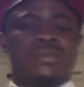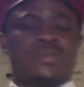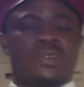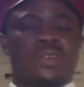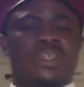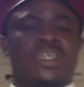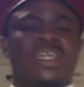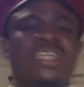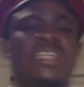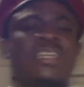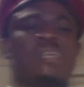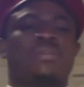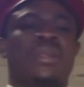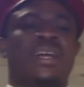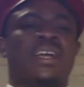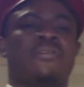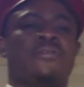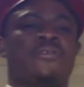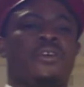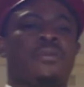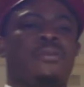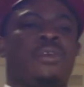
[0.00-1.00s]
under the
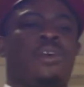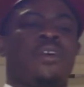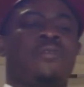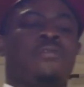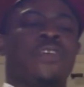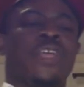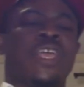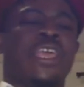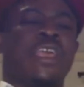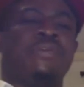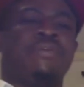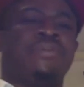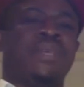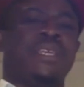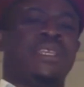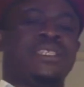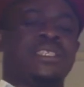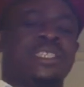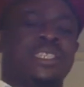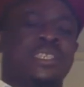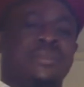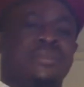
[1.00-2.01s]
platform of
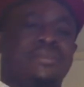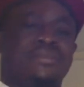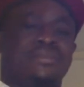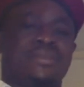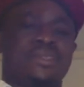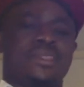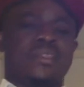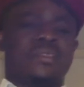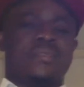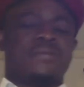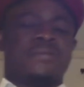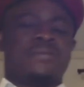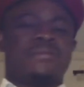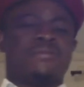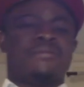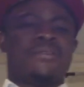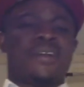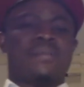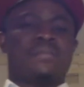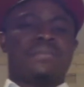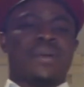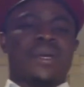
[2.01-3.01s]
APC
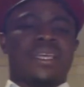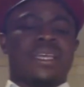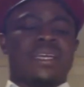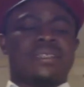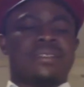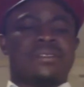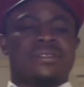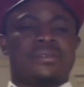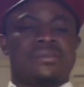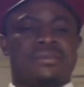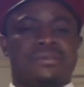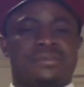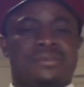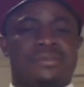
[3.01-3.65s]
vampires,